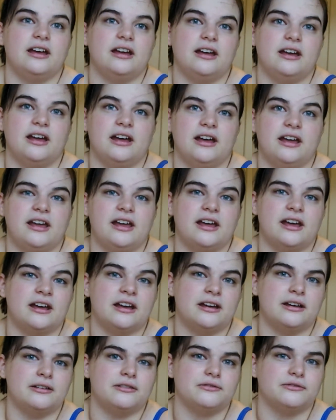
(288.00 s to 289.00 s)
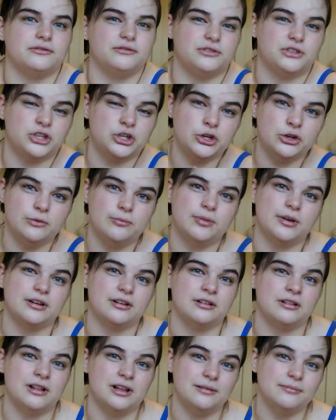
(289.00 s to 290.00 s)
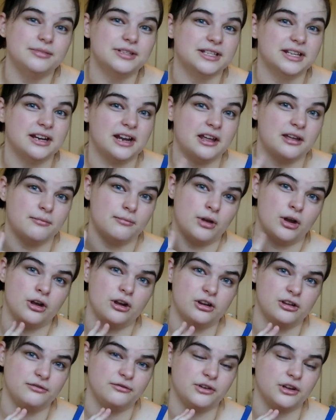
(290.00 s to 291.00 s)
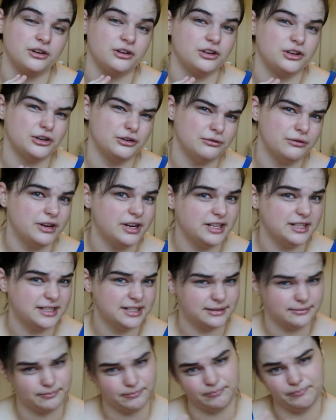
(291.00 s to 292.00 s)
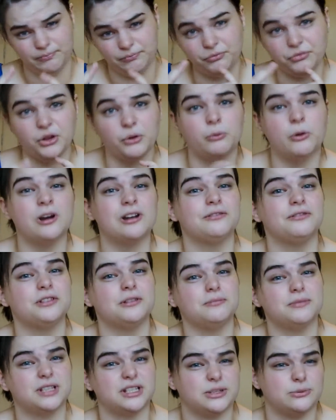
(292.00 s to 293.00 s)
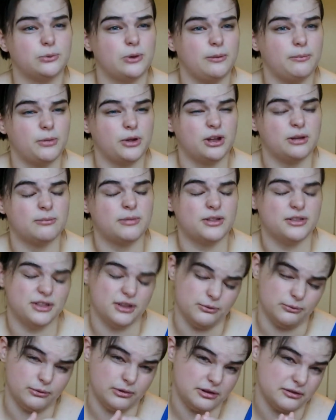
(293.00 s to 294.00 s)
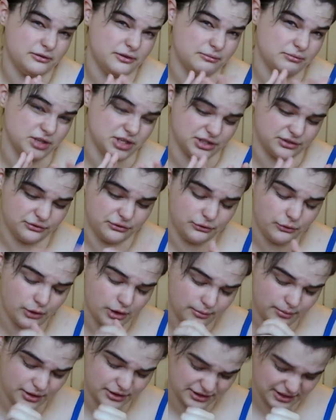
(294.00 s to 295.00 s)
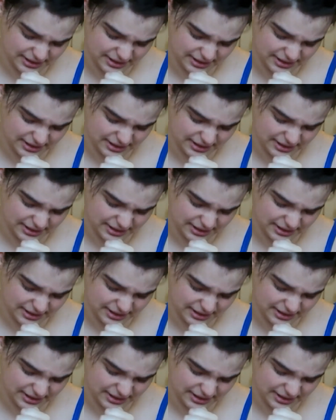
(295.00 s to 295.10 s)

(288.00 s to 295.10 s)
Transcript: I have two book clubs that I am part of on Goodreads. One of them does one book a month, and one of them does four books